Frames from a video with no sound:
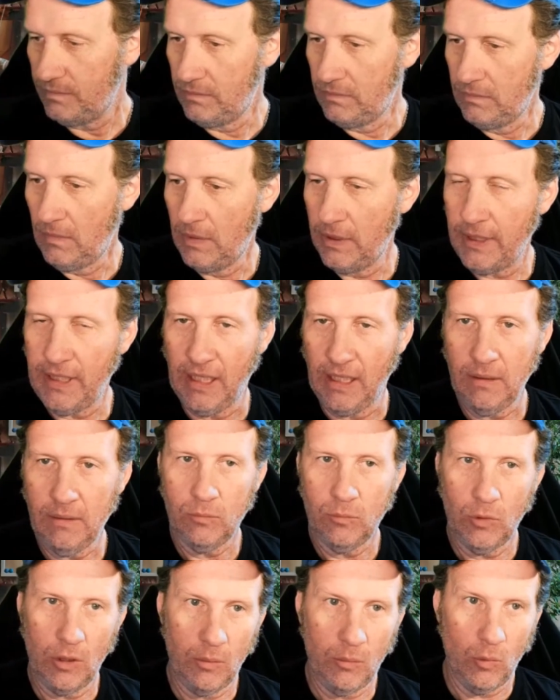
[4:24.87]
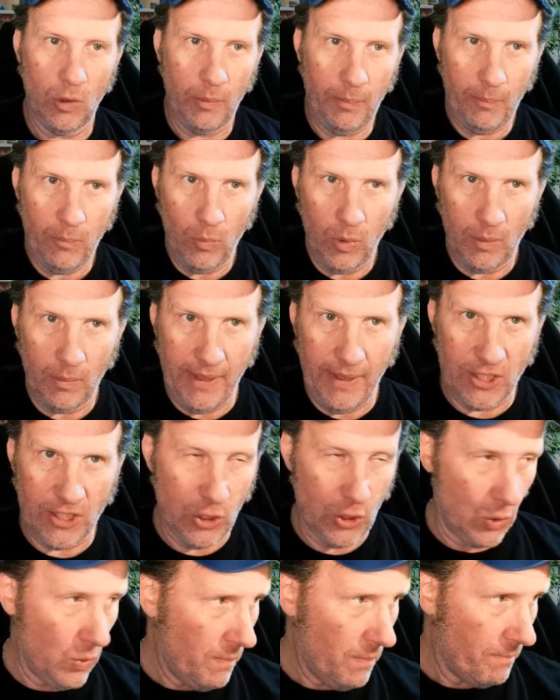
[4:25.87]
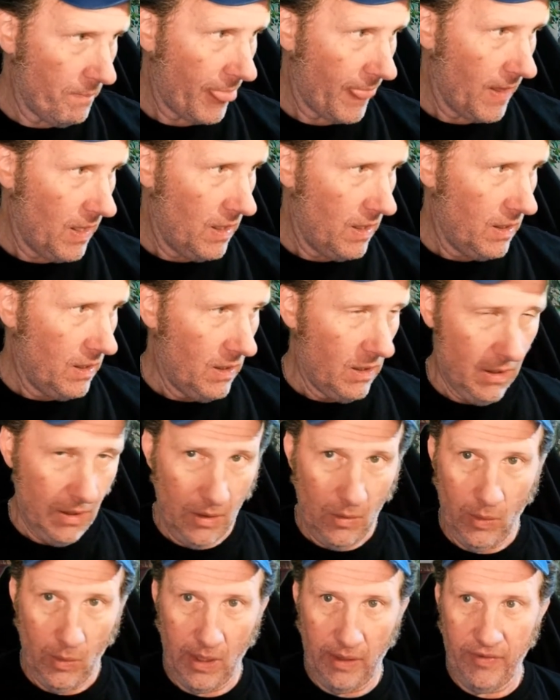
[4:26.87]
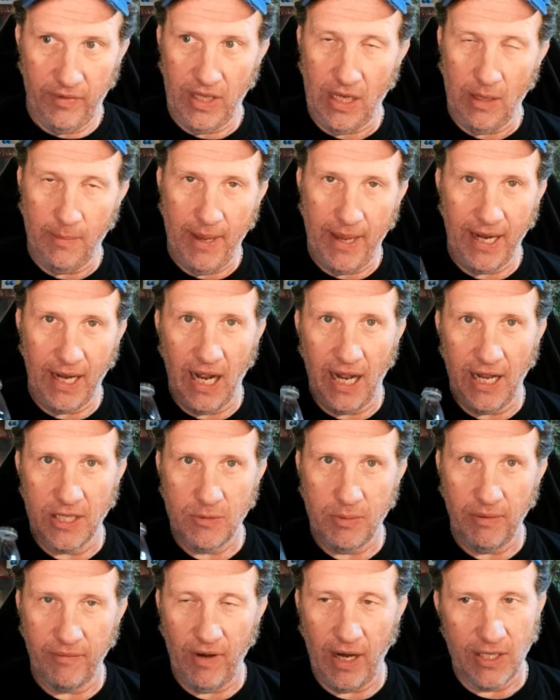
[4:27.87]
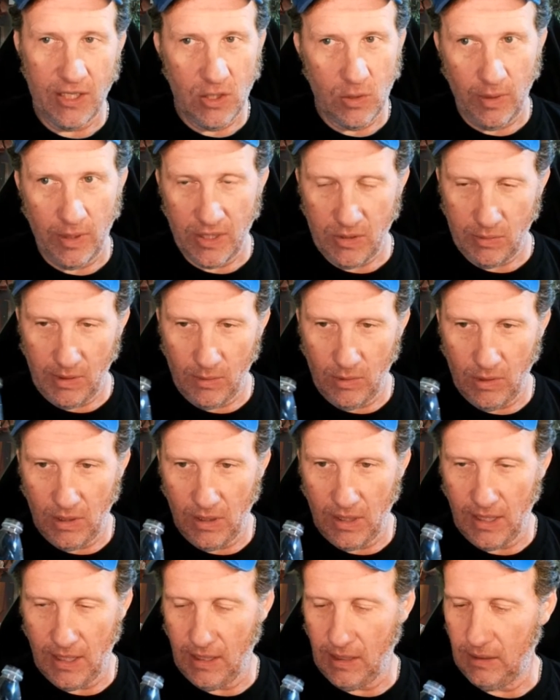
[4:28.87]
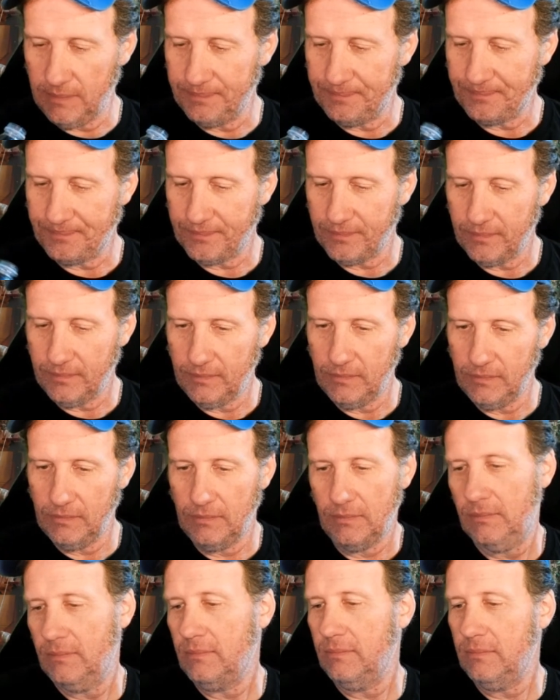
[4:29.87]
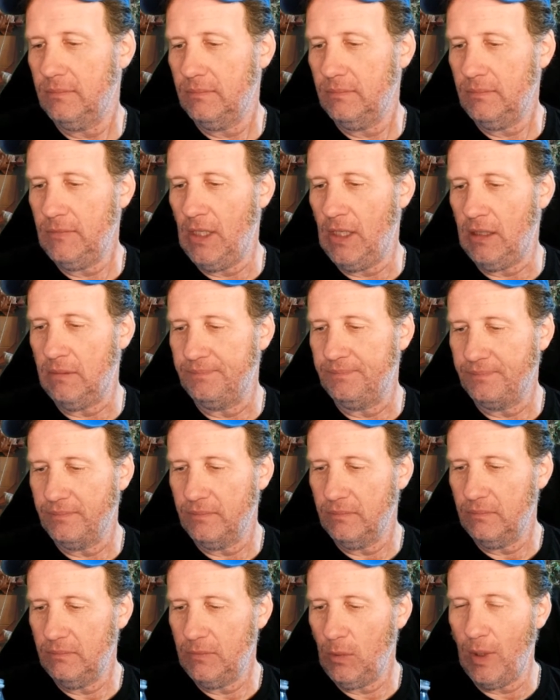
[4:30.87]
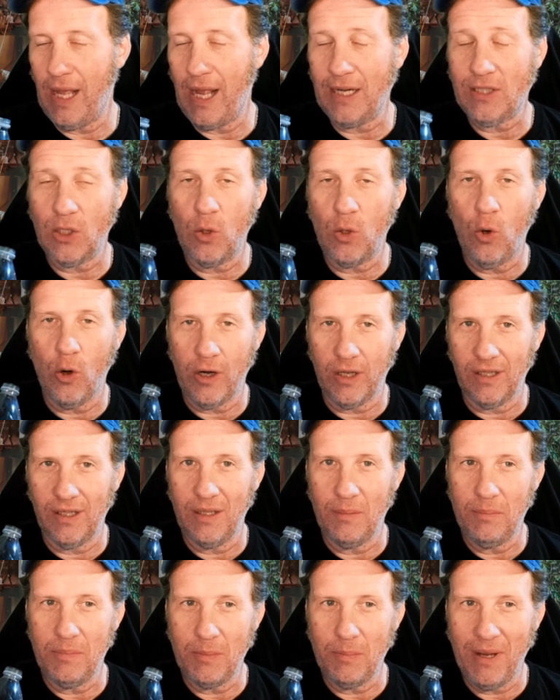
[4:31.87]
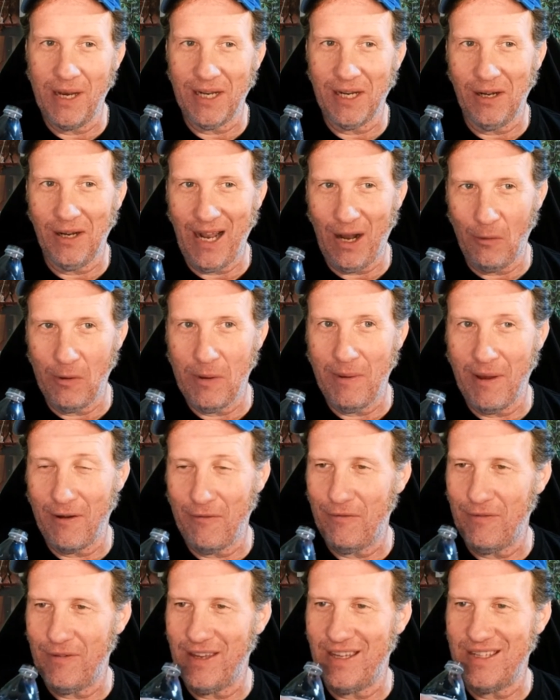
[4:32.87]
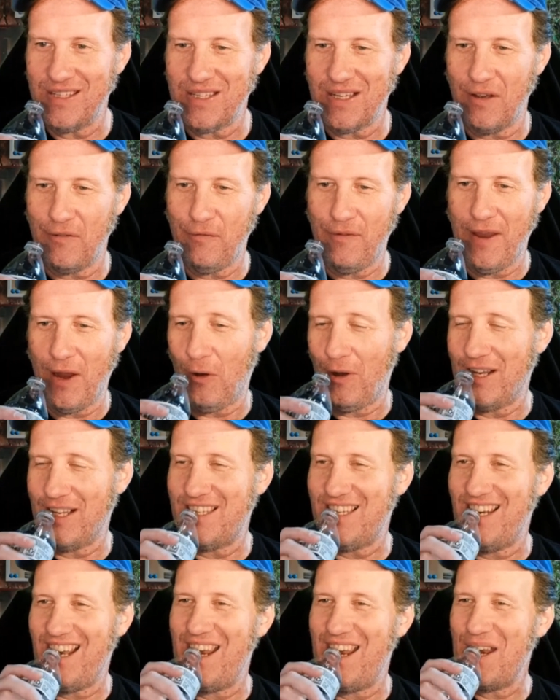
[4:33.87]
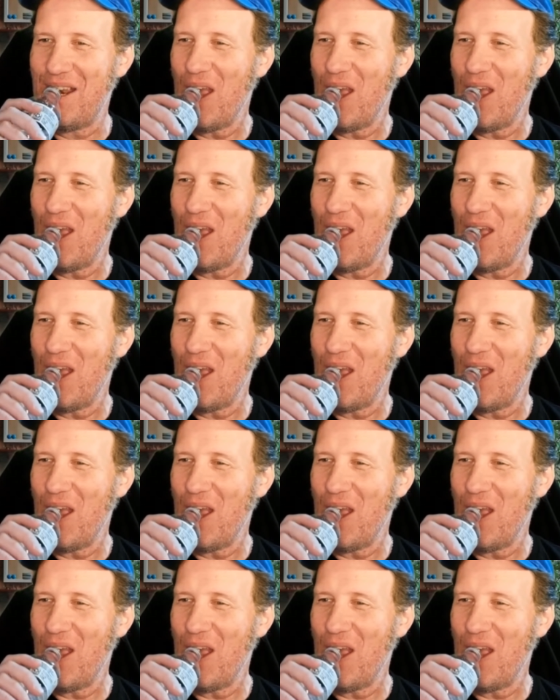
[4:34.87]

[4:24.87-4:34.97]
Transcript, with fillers: You know, we'll we'll we'll make do whatever the eBay gods provide to us, we will, uh, you know, we'll act accordingly depending on how eBay is uh, faring tonight.